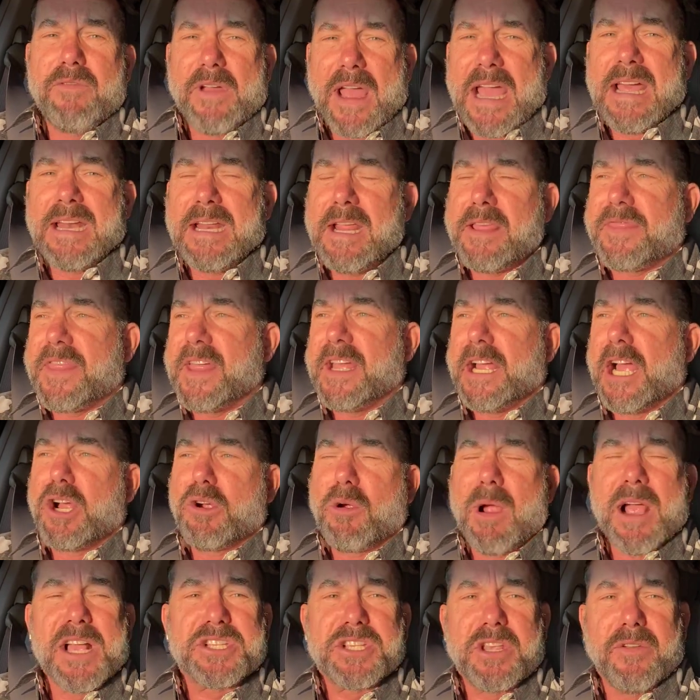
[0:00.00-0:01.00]
have anything
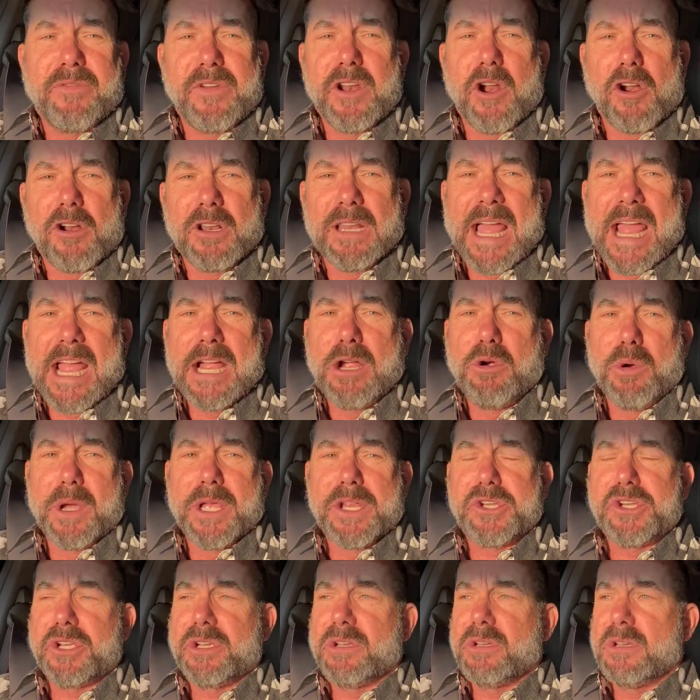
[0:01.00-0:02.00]
aggressive in our
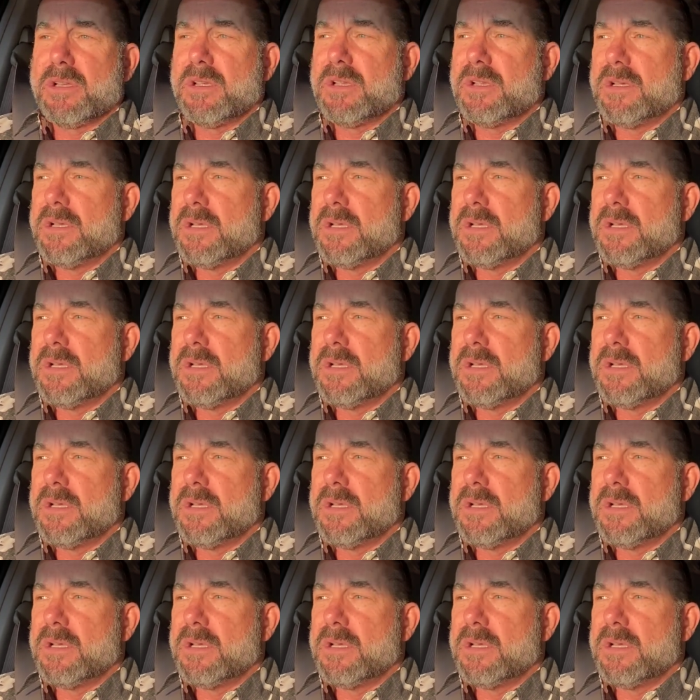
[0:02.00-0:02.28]
language?